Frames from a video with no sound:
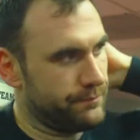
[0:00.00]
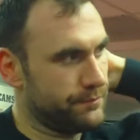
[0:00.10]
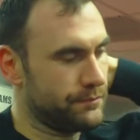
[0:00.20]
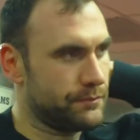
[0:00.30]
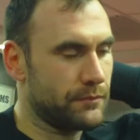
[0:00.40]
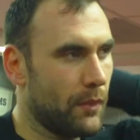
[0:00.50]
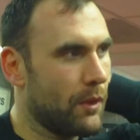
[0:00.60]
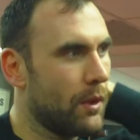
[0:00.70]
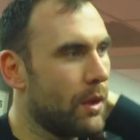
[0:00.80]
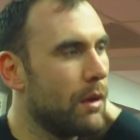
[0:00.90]
to
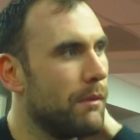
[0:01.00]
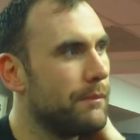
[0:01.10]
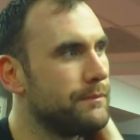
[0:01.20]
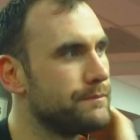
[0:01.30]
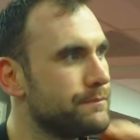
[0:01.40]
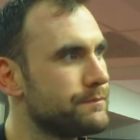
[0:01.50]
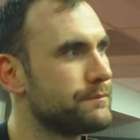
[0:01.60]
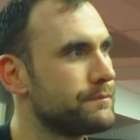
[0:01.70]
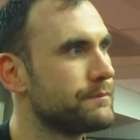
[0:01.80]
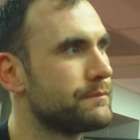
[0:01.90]
you know,
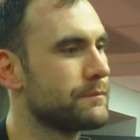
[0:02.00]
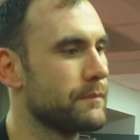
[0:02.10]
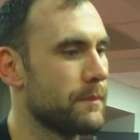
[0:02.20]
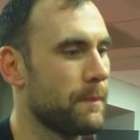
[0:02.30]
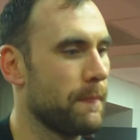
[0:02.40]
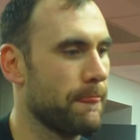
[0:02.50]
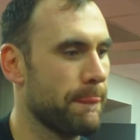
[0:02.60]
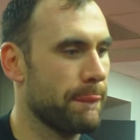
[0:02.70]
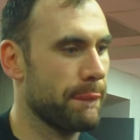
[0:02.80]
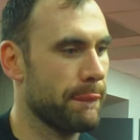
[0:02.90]
finish this season on a good note?